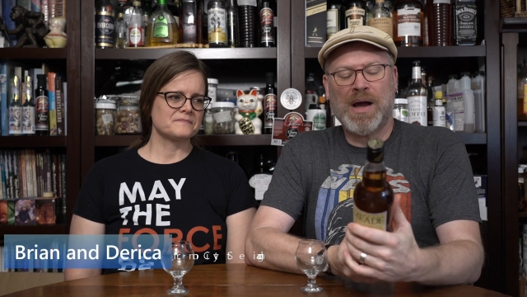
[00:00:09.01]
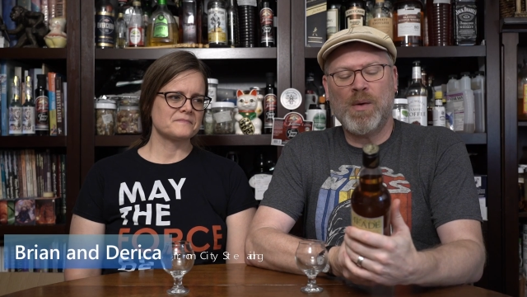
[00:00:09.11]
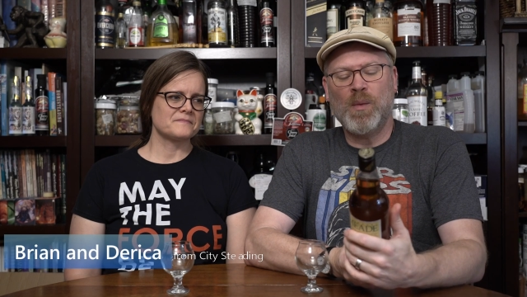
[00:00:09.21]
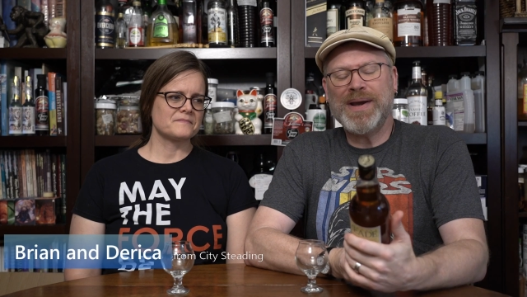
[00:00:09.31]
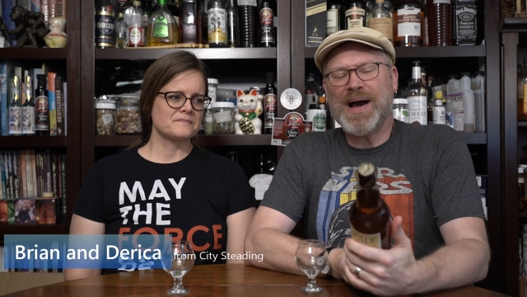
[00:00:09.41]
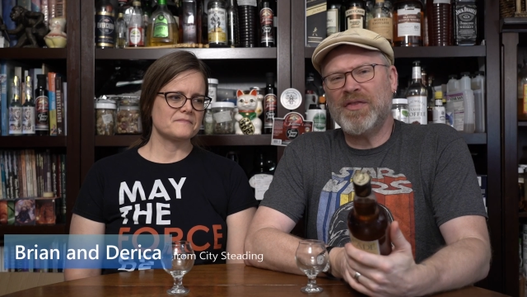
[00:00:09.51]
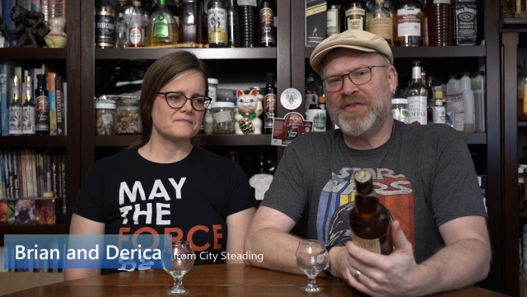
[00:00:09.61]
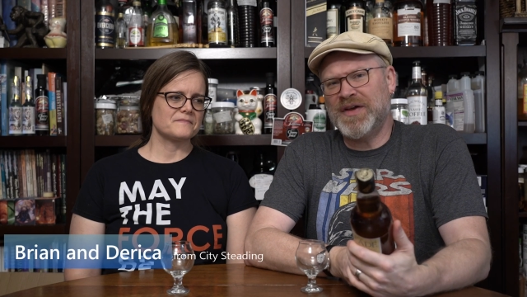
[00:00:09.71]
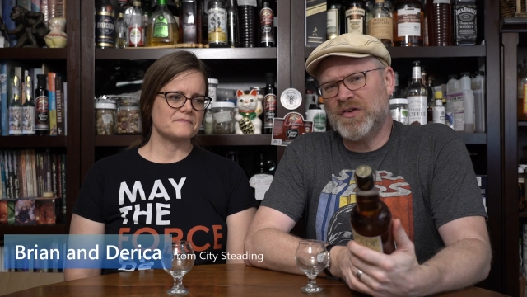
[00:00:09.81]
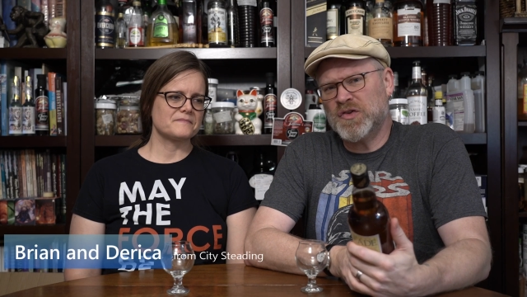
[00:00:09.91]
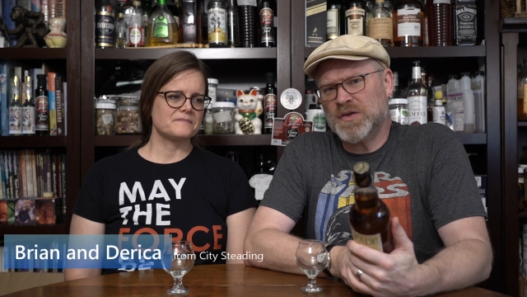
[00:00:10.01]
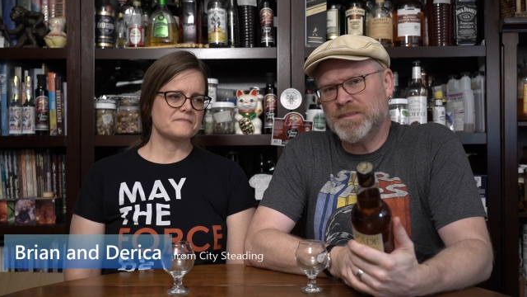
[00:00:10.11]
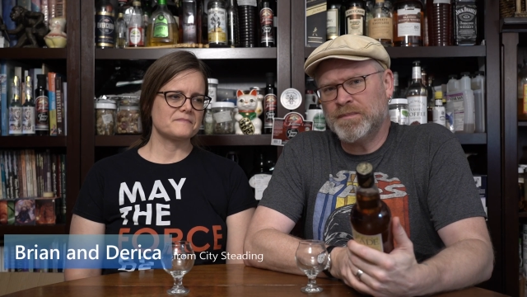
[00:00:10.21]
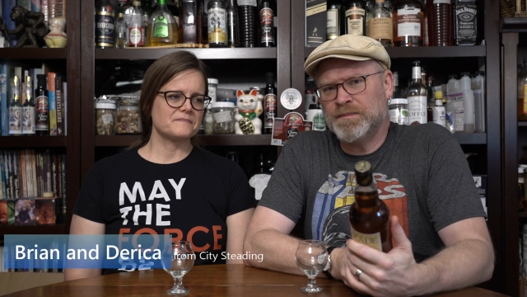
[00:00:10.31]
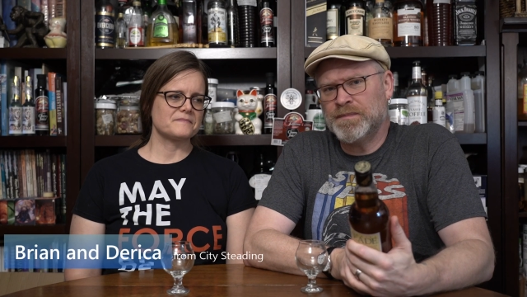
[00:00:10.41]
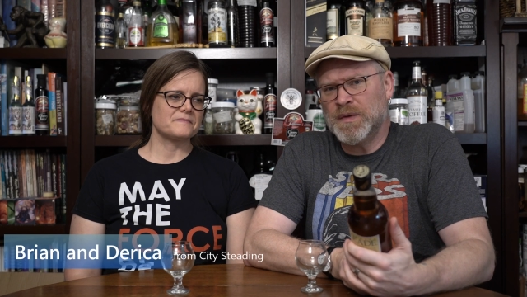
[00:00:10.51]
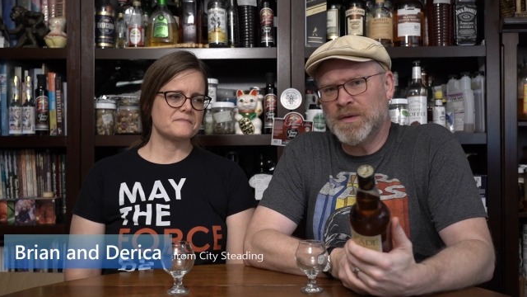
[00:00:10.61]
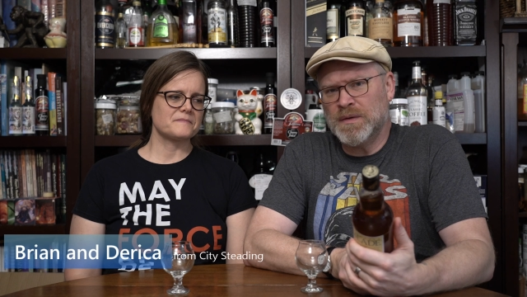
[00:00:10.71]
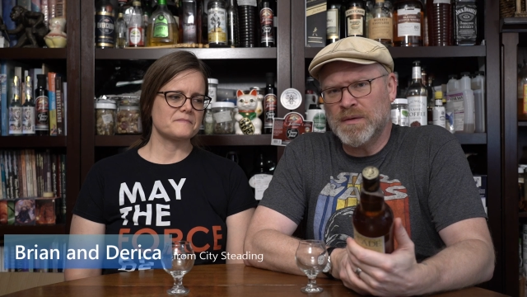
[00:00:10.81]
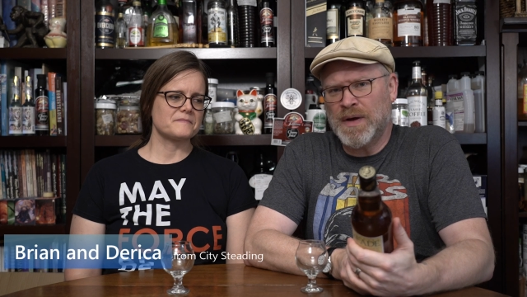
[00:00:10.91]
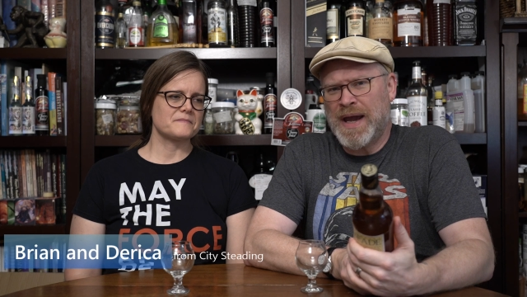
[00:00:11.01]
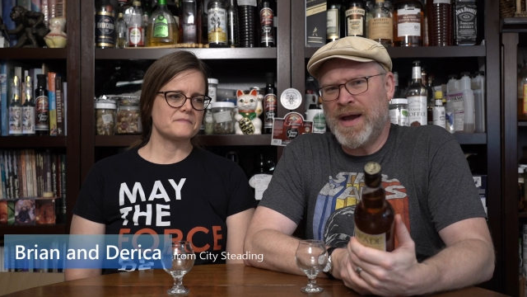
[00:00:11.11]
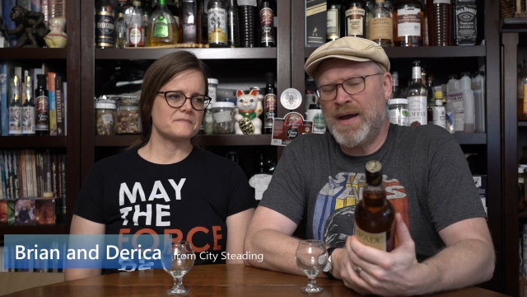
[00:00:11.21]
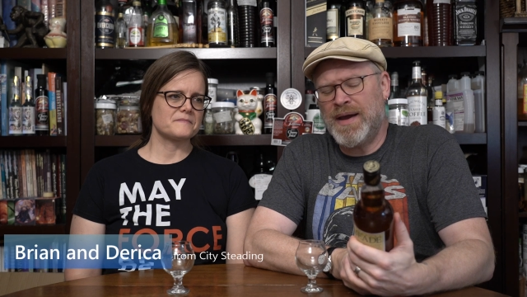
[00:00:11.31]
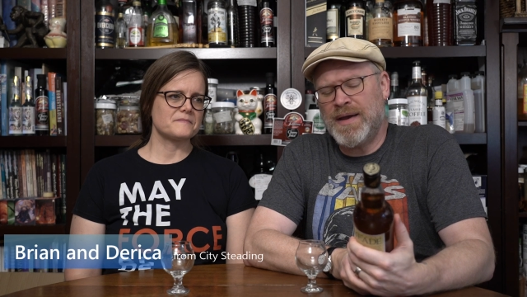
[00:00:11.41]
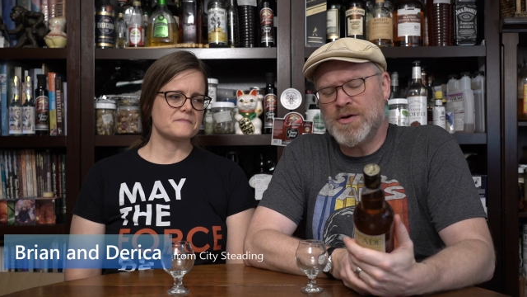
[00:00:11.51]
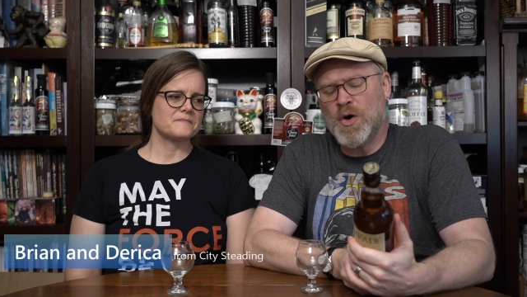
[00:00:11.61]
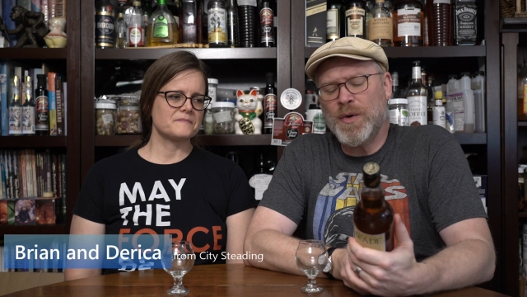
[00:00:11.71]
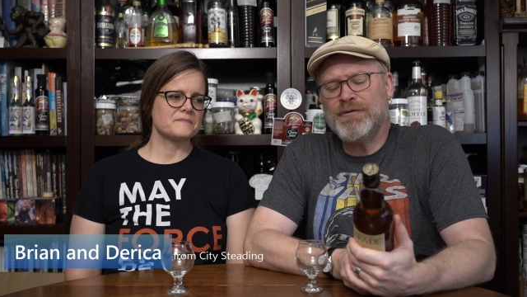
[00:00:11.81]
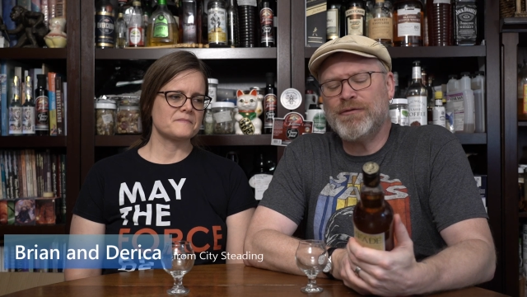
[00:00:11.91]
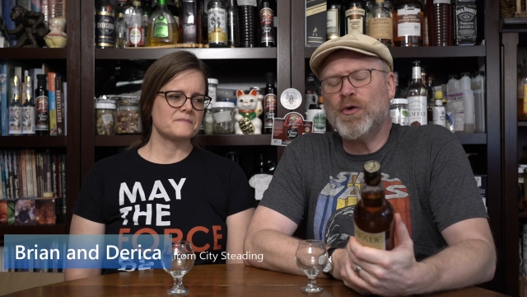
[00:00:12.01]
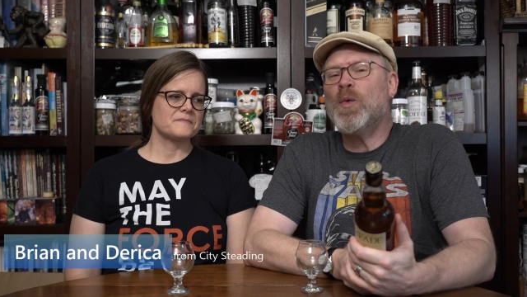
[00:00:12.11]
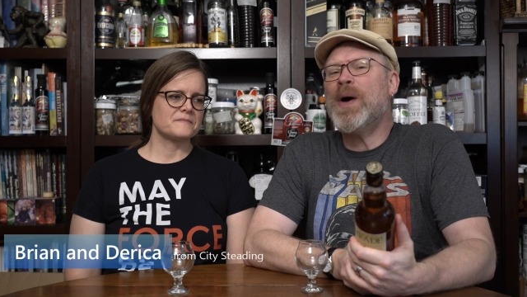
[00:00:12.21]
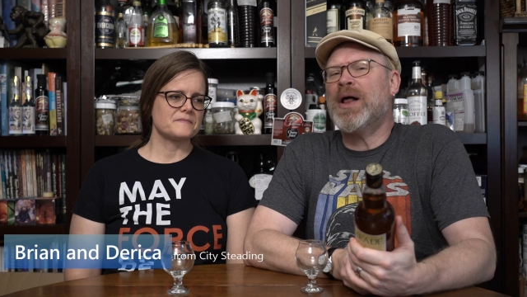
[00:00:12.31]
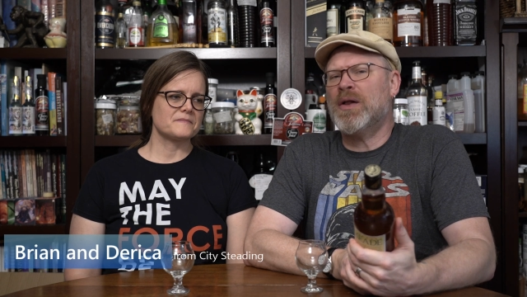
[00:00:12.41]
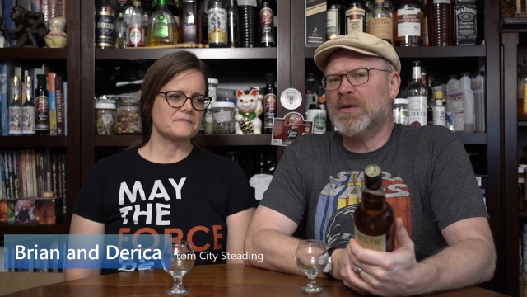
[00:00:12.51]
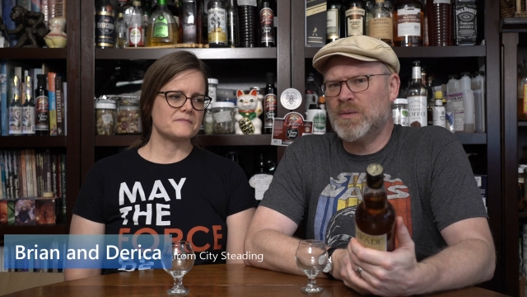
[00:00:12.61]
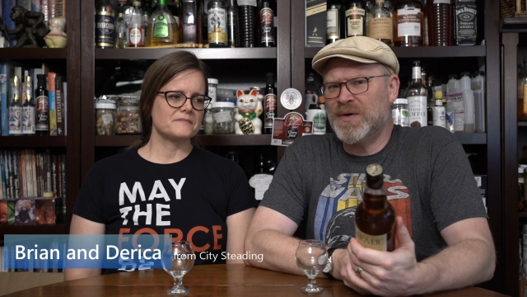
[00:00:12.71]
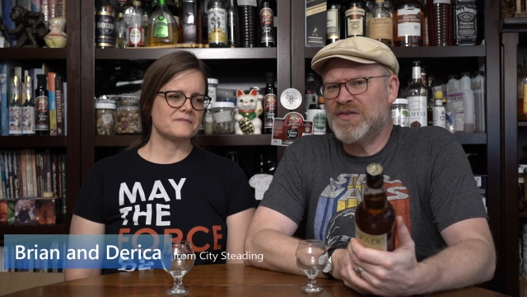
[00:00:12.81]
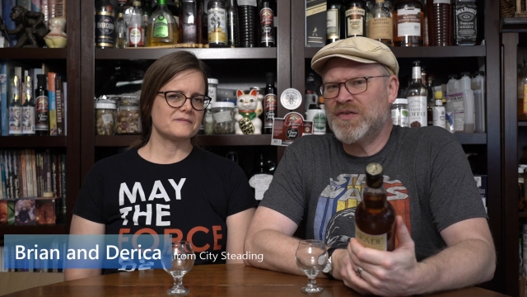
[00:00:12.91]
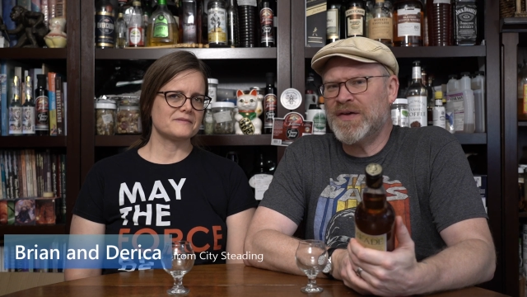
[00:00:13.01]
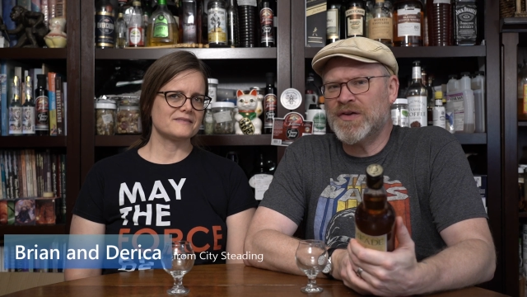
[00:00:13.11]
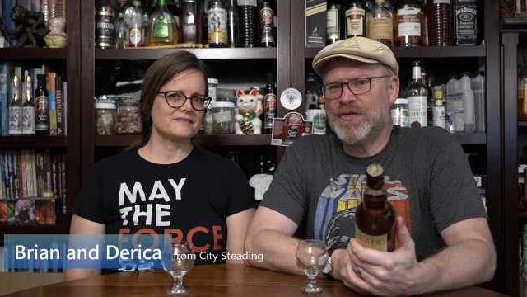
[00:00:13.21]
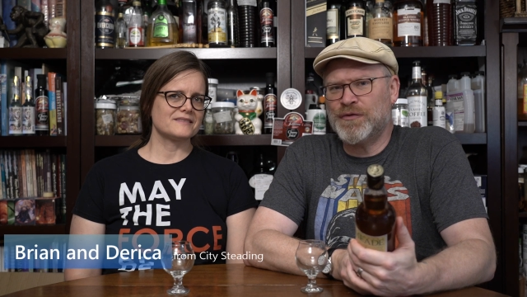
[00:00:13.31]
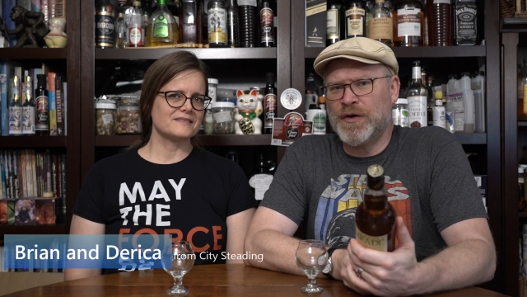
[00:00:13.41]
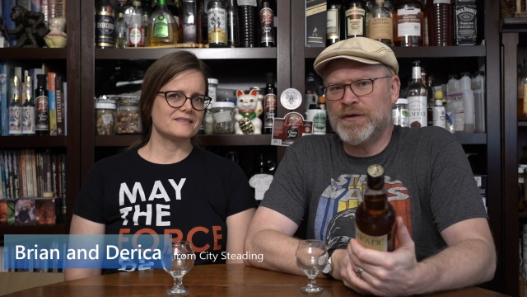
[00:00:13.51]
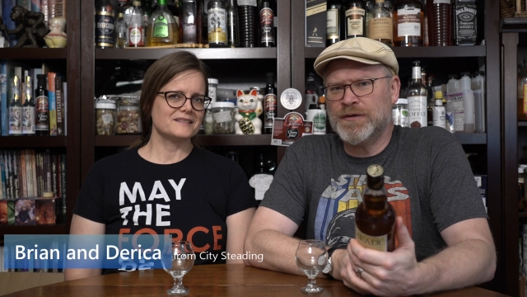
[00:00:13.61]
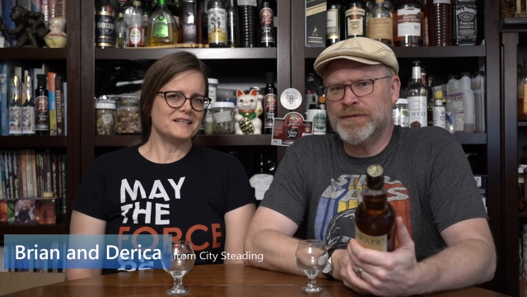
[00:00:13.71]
Speaker 1: We got this, knowing full well what it says on the front.